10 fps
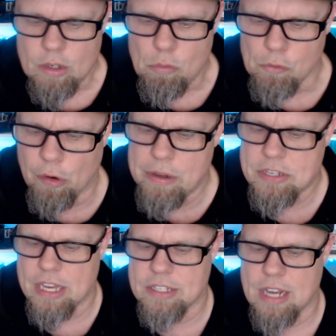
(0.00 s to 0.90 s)
Ruby
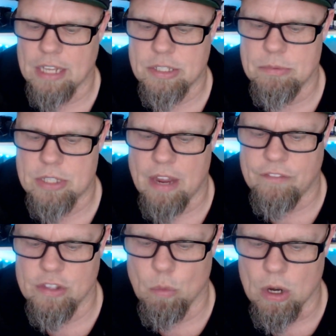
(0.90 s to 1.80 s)
says, got some
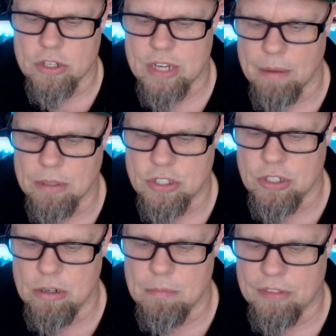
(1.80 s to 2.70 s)
stuff in the works coming
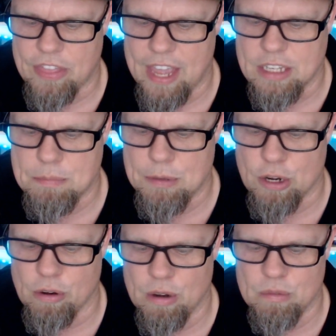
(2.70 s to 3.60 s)
soon, but thanks,
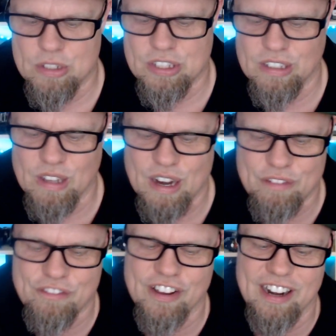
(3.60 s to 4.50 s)
beer run was a lot
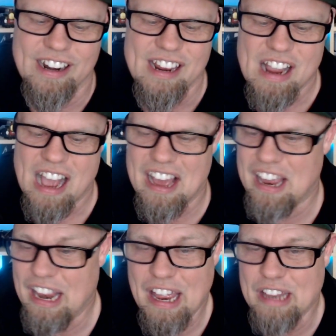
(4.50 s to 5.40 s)
of fun.
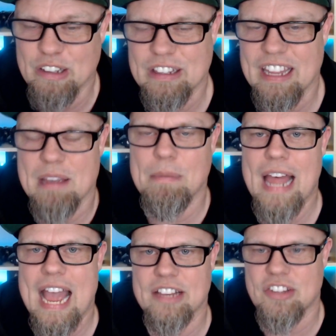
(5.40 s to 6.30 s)
It looked like a
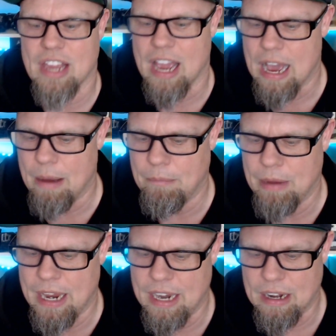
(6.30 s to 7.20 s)
blast.
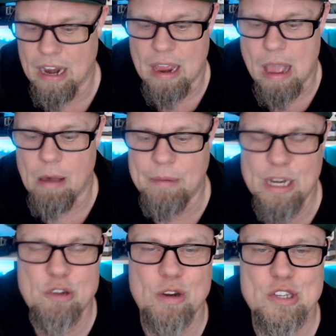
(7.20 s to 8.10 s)
And I'll
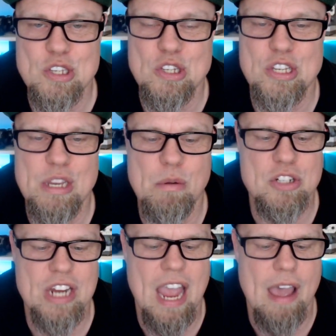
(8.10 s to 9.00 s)
be interested to see
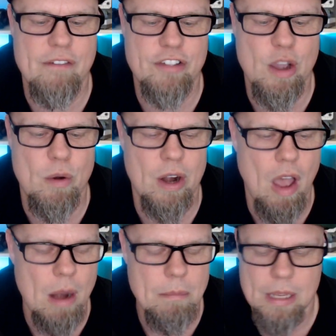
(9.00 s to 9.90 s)
what you have going
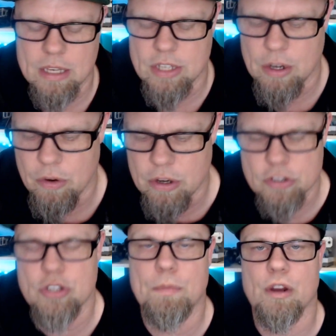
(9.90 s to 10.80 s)
on, because I know you're a
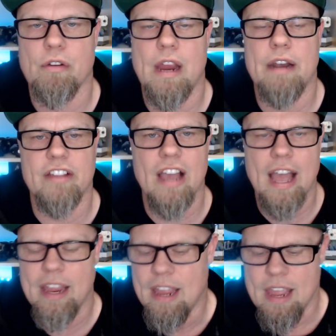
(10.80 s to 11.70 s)
super creative guy